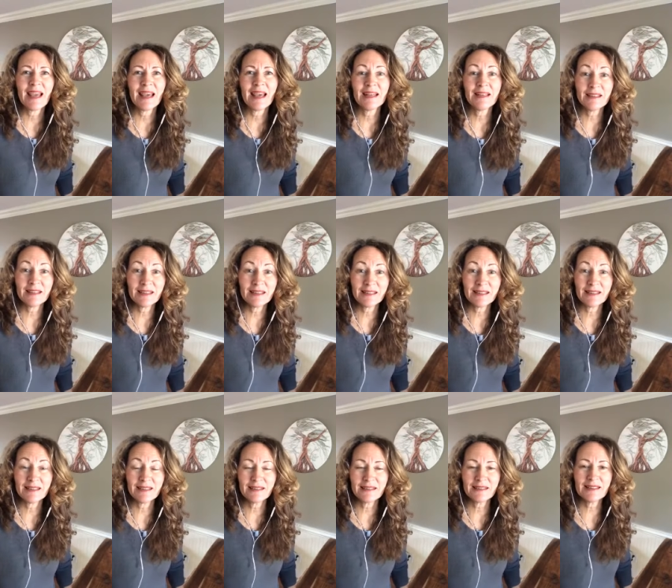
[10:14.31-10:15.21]
And
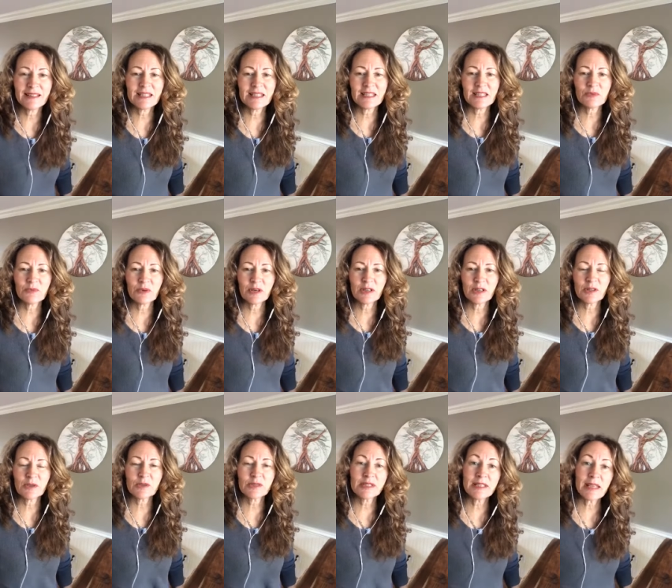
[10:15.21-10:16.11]
this is one
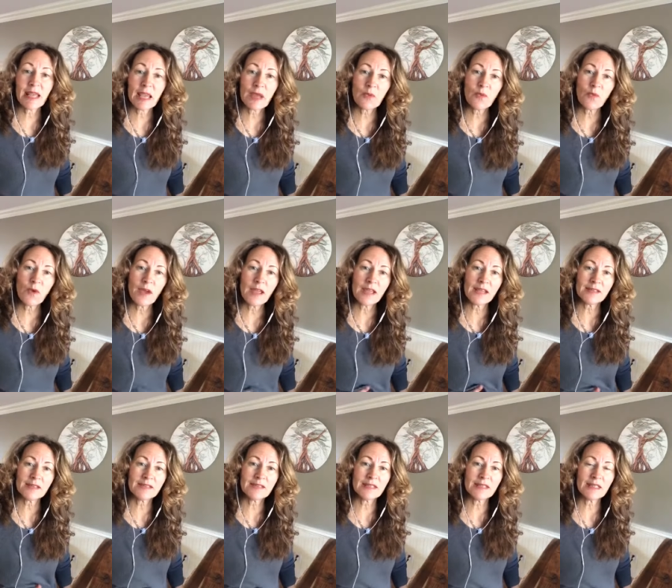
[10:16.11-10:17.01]
of those
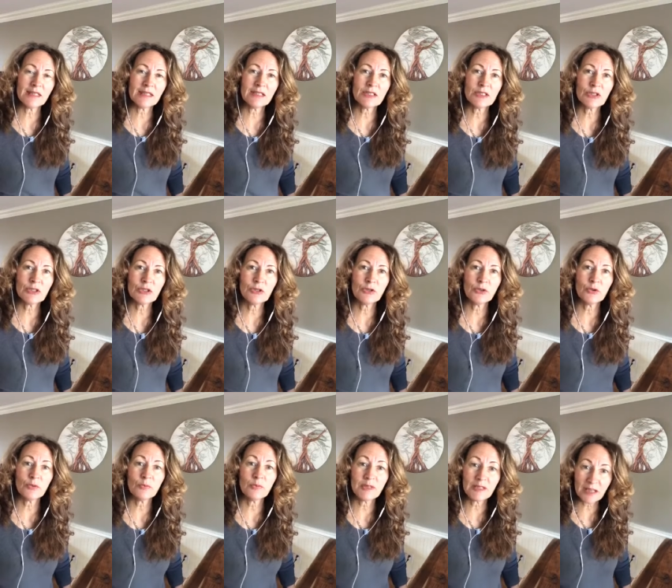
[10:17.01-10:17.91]
gateways
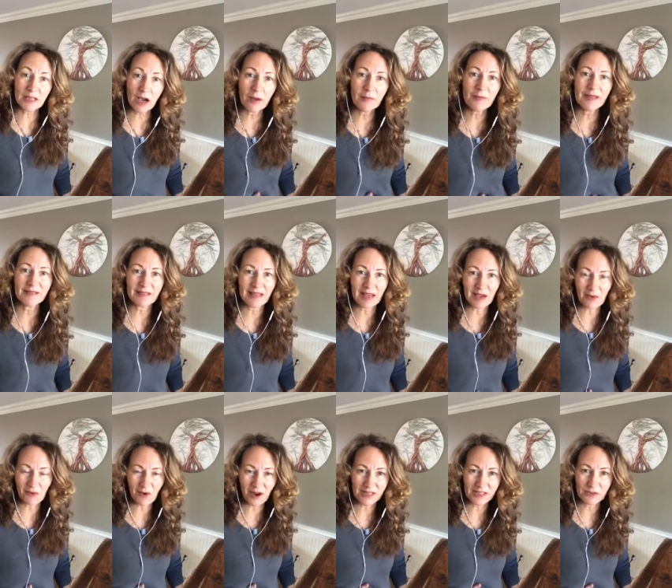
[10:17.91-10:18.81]
into becoming
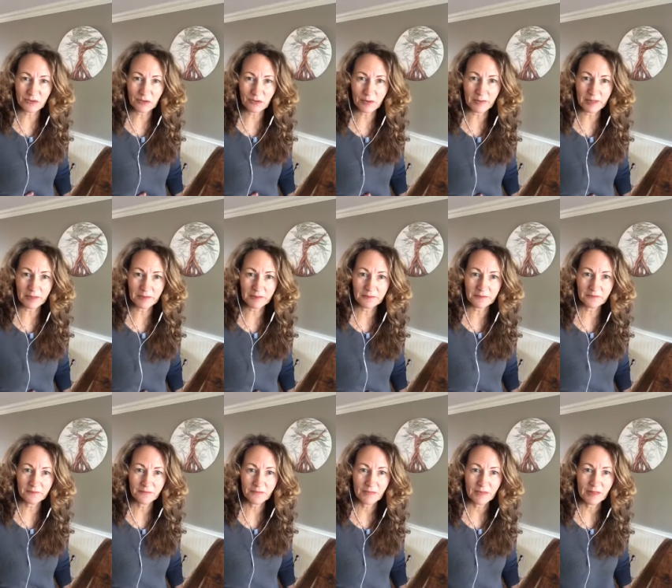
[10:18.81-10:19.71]
that wise woman.
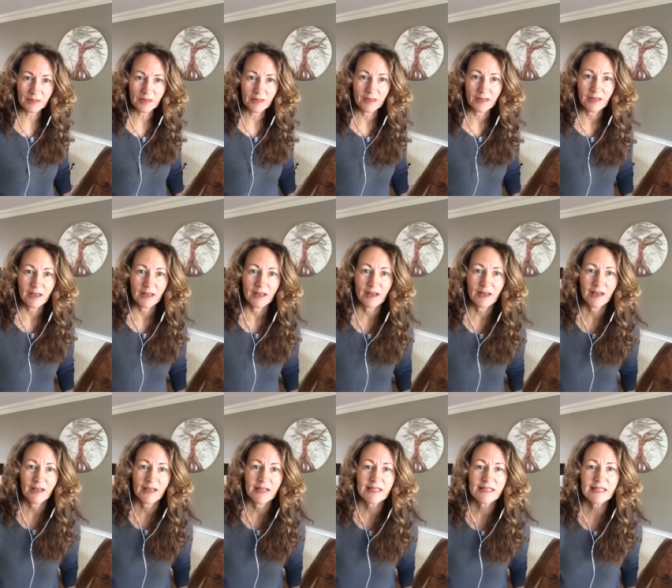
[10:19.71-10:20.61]

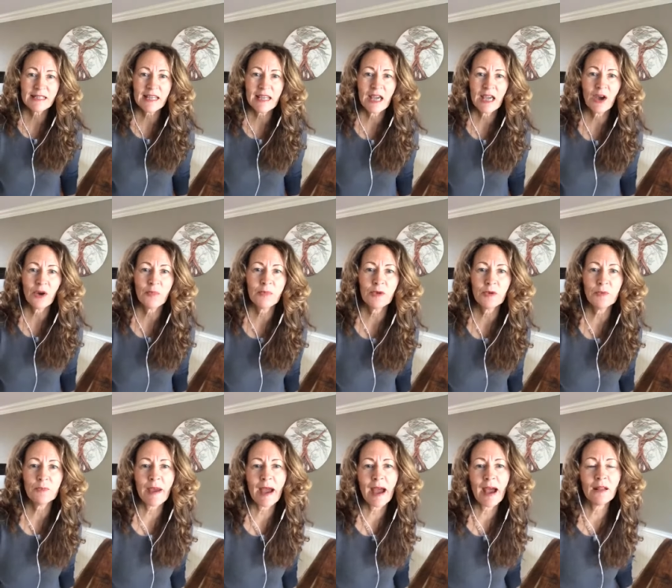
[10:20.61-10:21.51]
Uh, it's going to help
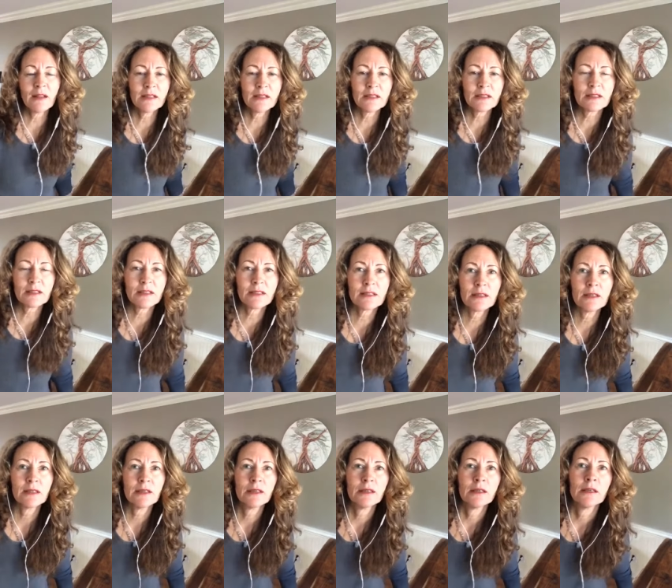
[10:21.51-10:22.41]
you balance
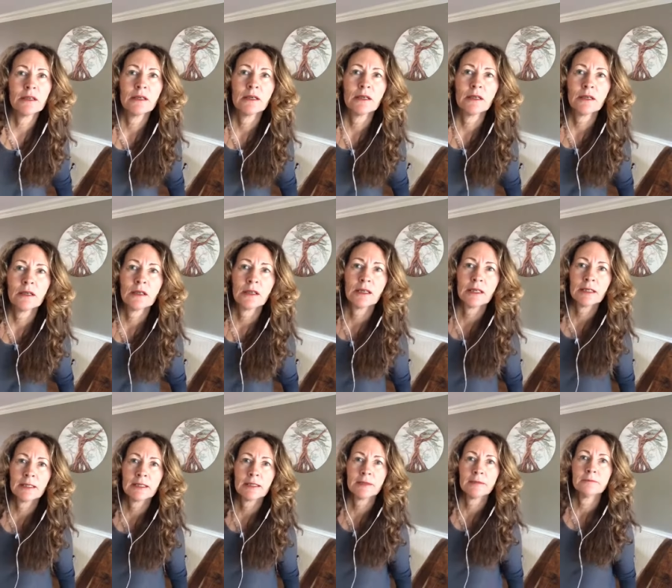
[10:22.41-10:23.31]

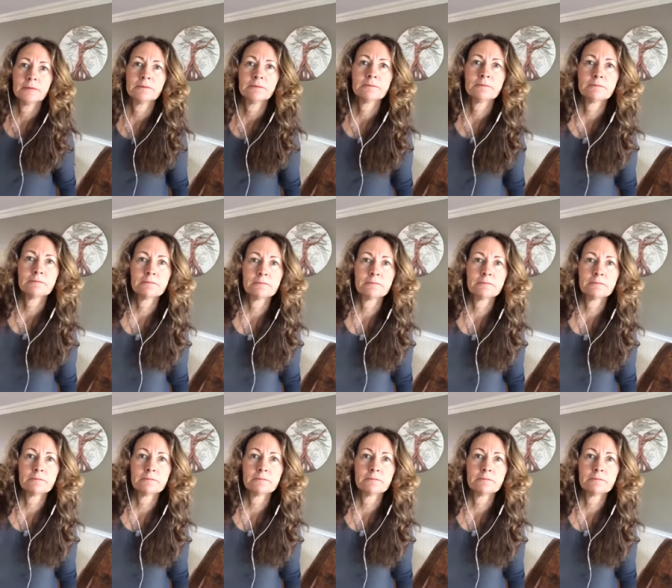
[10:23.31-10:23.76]
um,